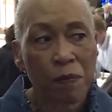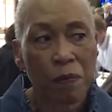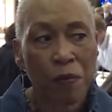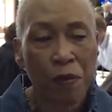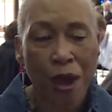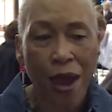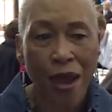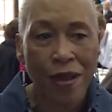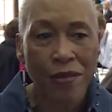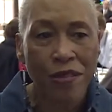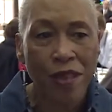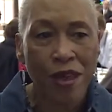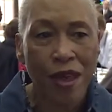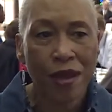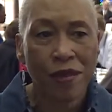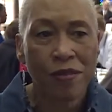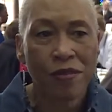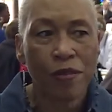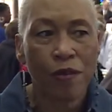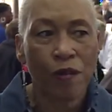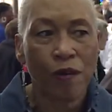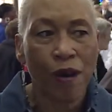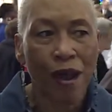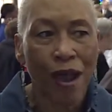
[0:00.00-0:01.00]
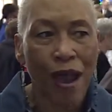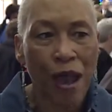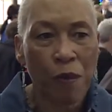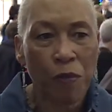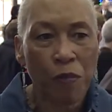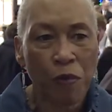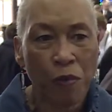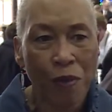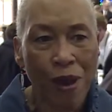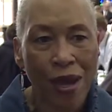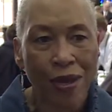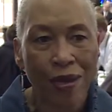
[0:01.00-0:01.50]
projects or
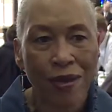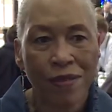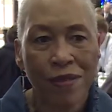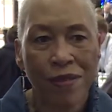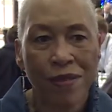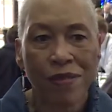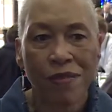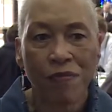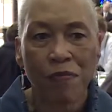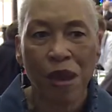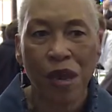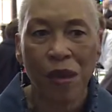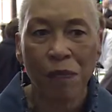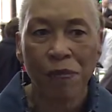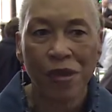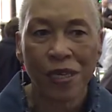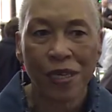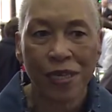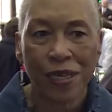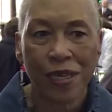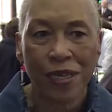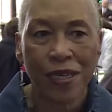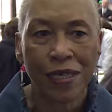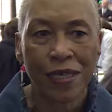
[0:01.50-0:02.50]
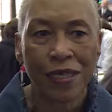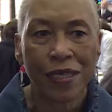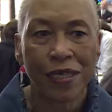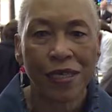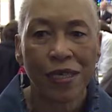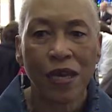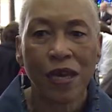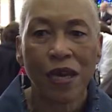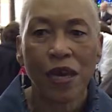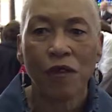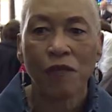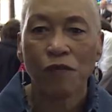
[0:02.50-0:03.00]
apparatuses may be needed
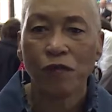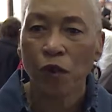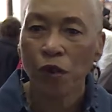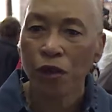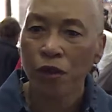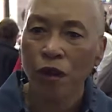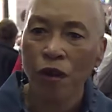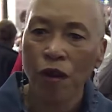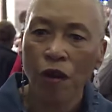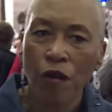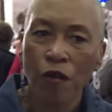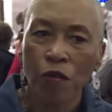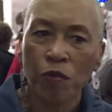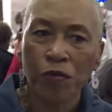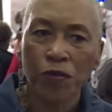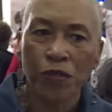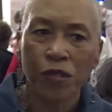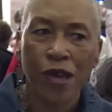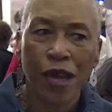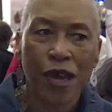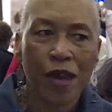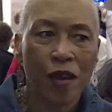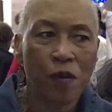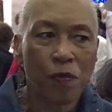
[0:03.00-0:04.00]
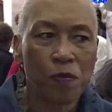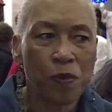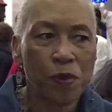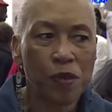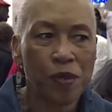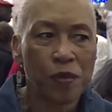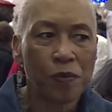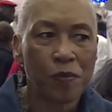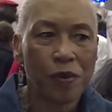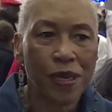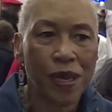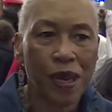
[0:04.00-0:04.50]
for your home to help
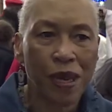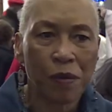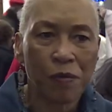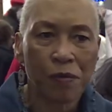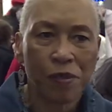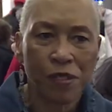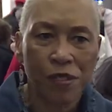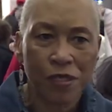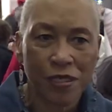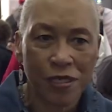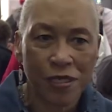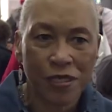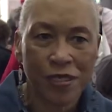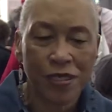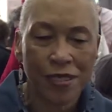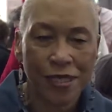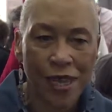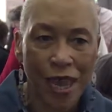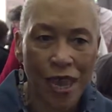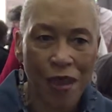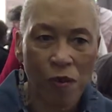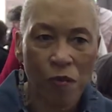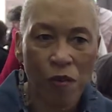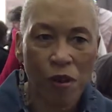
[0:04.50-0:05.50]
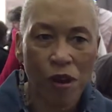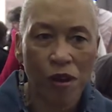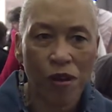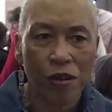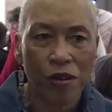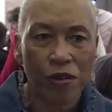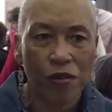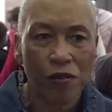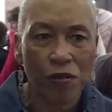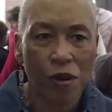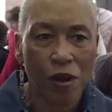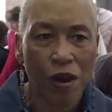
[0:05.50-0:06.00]
you to be able to stay where
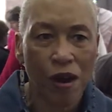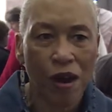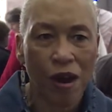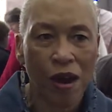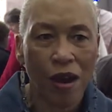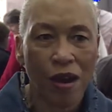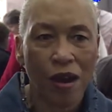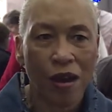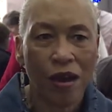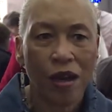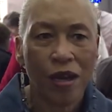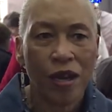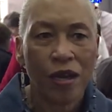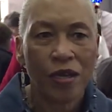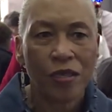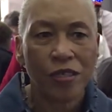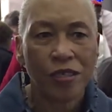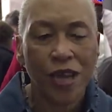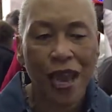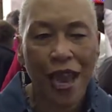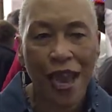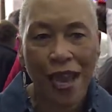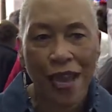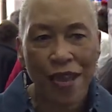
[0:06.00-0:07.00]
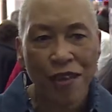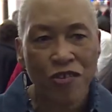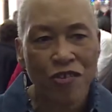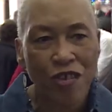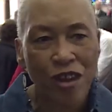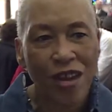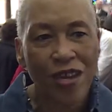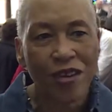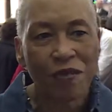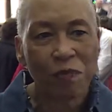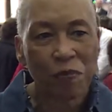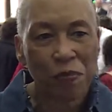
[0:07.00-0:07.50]
you are, to age
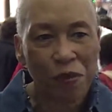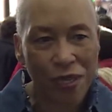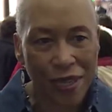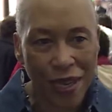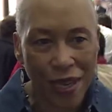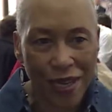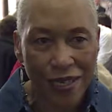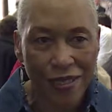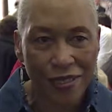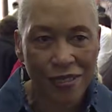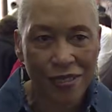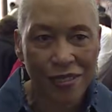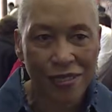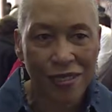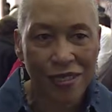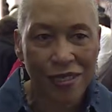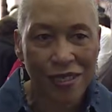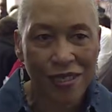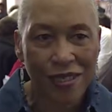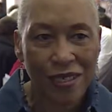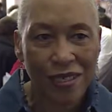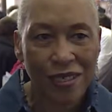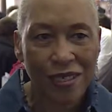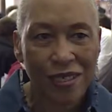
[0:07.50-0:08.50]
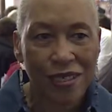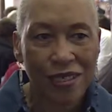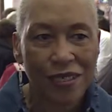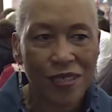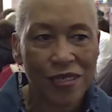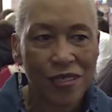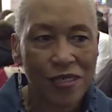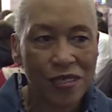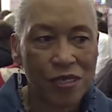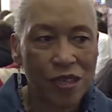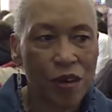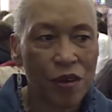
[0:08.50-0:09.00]
in place.
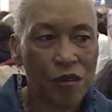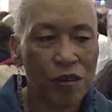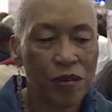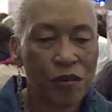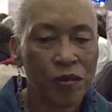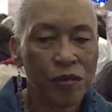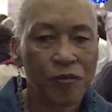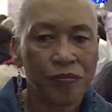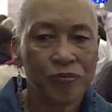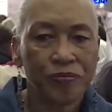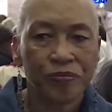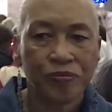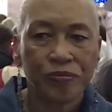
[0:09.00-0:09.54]
So